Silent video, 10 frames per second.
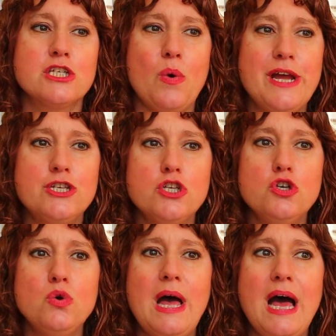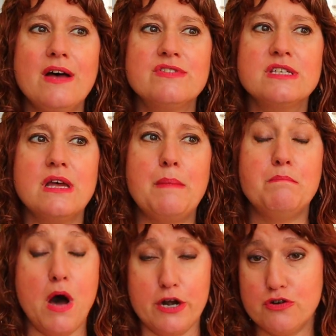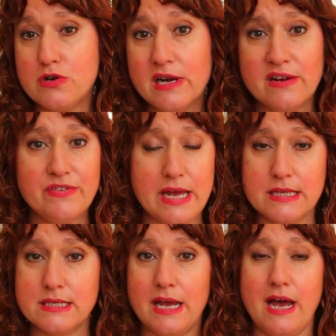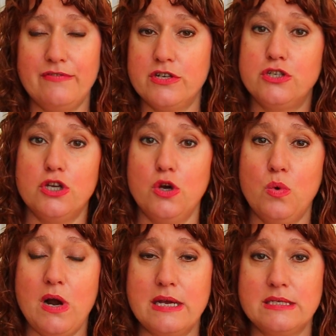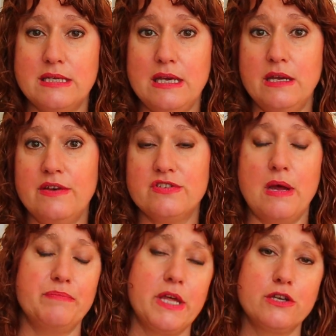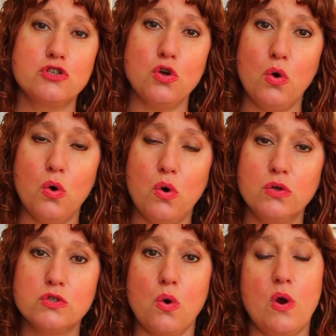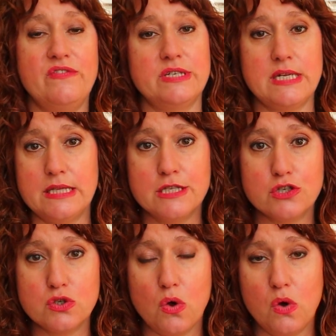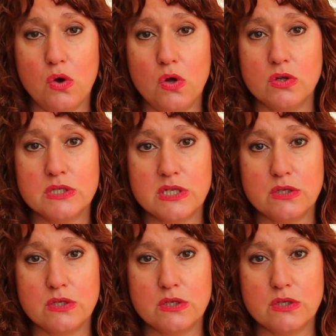So I do have some monitoring of kits I have to do where I see if something sold, if it didn't sold.